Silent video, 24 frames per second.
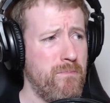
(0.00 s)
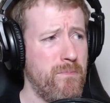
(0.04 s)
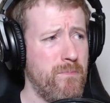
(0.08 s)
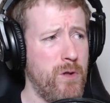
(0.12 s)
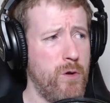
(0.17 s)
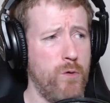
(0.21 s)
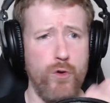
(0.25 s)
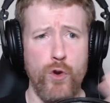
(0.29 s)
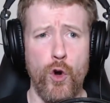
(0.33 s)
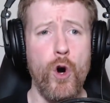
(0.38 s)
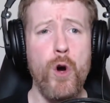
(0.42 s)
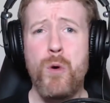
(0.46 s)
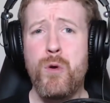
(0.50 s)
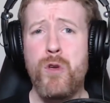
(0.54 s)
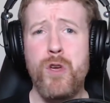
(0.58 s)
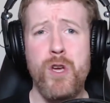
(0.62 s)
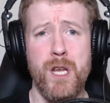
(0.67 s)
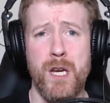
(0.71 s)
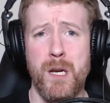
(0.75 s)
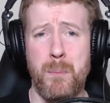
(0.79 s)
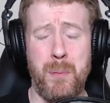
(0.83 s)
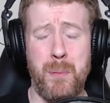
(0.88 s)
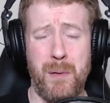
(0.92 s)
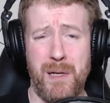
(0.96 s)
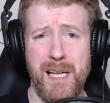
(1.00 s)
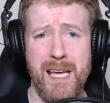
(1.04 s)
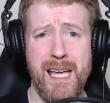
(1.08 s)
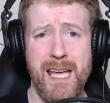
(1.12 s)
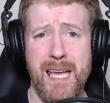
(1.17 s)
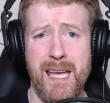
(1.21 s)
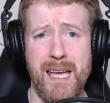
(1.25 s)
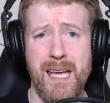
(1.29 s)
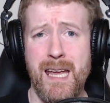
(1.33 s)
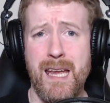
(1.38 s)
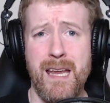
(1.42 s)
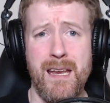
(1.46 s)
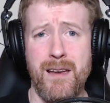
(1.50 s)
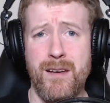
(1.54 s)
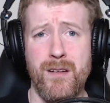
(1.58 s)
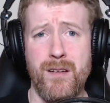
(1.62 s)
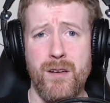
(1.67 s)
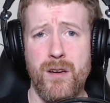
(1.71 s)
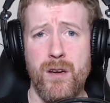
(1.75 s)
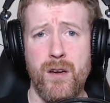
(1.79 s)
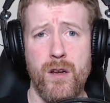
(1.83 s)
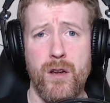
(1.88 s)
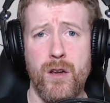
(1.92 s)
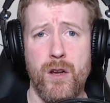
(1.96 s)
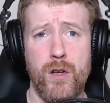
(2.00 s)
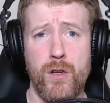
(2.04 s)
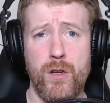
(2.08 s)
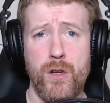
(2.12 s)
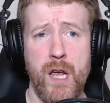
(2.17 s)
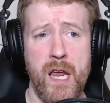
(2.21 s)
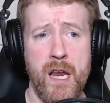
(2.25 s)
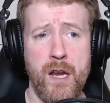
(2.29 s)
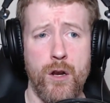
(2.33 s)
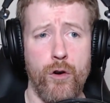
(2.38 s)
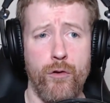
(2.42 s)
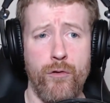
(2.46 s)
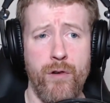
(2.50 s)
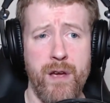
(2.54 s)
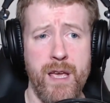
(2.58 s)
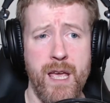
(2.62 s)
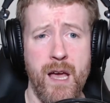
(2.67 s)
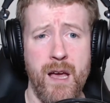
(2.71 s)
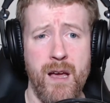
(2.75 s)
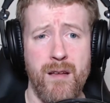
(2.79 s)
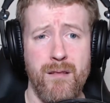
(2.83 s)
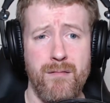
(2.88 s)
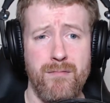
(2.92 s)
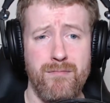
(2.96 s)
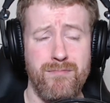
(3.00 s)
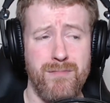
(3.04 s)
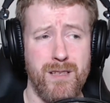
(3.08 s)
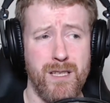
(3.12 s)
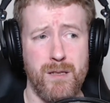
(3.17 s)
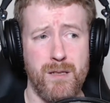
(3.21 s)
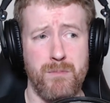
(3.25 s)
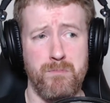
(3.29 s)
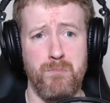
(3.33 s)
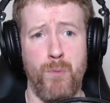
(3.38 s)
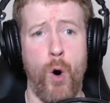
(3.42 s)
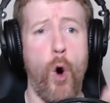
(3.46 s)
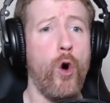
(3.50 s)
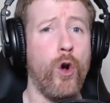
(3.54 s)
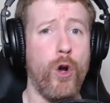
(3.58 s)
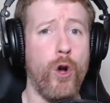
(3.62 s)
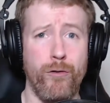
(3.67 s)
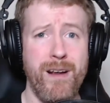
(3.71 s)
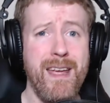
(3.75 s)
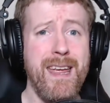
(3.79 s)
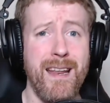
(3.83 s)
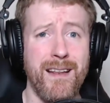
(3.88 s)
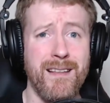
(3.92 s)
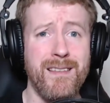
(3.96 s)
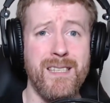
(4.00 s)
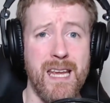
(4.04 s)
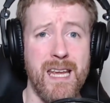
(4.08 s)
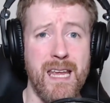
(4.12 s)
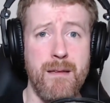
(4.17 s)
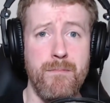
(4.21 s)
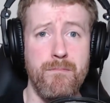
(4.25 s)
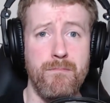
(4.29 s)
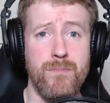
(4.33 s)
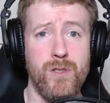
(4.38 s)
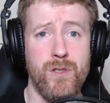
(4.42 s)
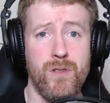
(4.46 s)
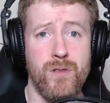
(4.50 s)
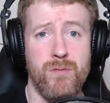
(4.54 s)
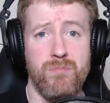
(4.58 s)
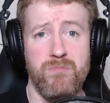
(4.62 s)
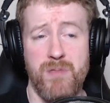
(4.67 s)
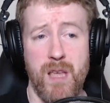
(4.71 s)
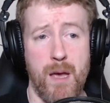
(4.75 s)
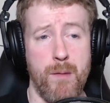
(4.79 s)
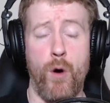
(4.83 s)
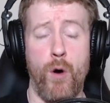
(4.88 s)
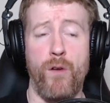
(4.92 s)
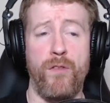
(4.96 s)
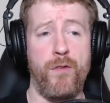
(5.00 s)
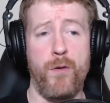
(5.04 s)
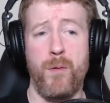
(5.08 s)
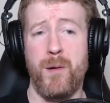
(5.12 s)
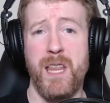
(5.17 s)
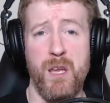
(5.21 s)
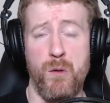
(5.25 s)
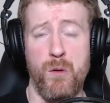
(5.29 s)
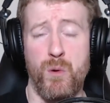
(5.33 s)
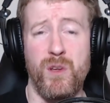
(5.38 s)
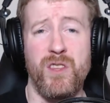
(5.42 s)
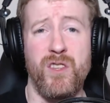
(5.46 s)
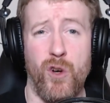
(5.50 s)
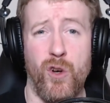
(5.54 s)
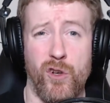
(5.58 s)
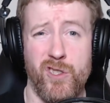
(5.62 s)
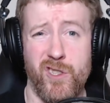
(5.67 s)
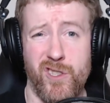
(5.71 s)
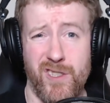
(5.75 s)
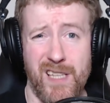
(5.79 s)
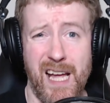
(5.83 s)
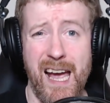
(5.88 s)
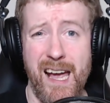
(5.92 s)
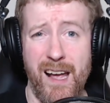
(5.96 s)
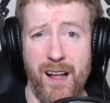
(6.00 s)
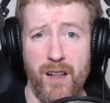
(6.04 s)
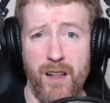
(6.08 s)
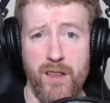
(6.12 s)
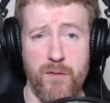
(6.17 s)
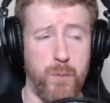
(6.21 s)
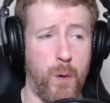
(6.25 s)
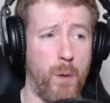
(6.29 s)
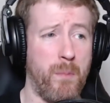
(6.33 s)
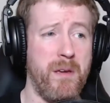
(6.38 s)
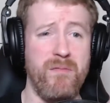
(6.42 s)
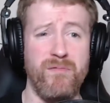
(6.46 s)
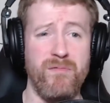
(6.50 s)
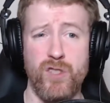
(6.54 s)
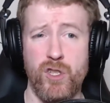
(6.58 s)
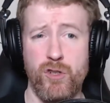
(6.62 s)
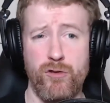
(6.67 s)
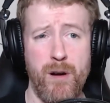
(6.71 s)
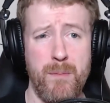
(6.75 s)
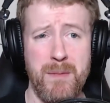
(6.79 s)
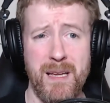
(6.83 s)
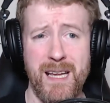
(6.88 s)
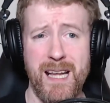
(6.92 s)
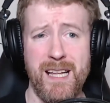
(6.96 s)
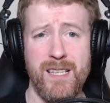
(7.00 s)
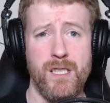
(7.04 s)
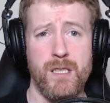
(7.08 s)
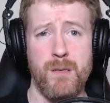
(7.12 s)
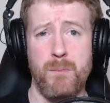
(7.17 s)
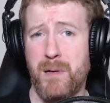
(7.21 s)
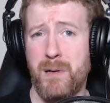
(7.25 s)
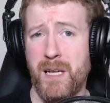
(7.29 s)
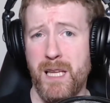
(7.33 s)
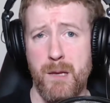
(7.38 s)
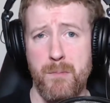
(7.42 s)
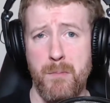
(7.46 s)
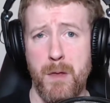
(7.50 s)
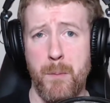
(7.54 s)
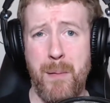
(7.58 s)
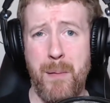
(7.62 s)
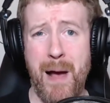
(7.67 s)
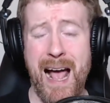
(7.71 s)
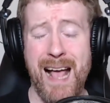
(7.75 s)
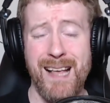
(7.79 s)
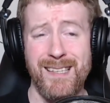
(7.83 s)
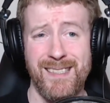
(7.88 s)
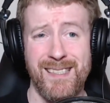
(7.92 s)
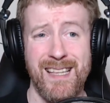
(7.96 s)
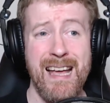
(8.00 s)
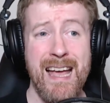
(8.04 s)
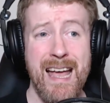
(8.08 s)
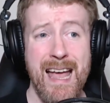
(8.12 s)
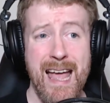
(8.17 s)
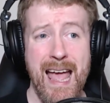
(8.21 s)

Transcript: you know who you're going to play in Korea, there's more Korean teams, they're more familiar with your style, you probably even scrimmed against them, played them in the past,